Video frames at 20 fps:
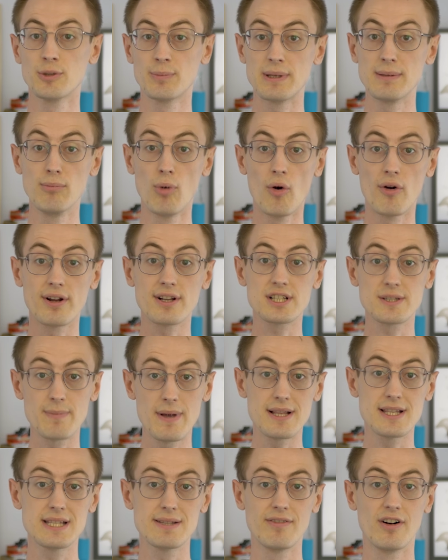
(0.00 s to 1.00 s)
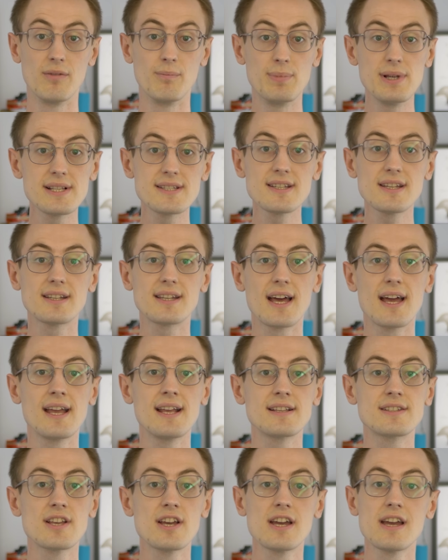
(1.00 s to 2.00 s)
be more expensive on busier
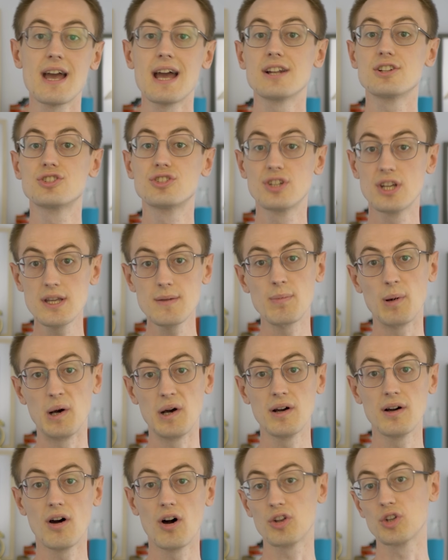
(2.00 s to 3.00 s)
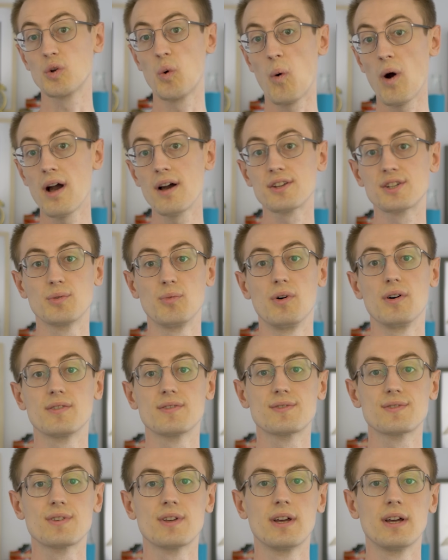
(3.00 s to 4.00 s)
days and cheaper on quieter
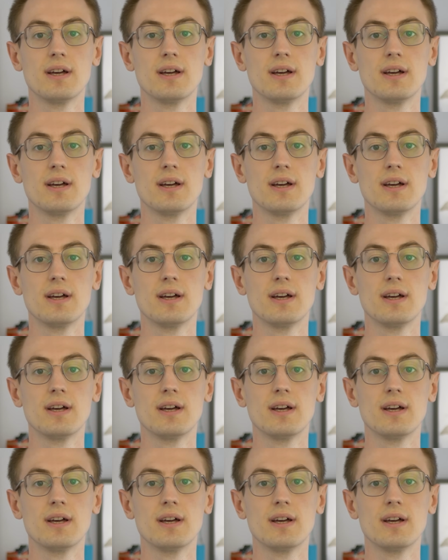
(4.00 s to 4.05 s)
ones.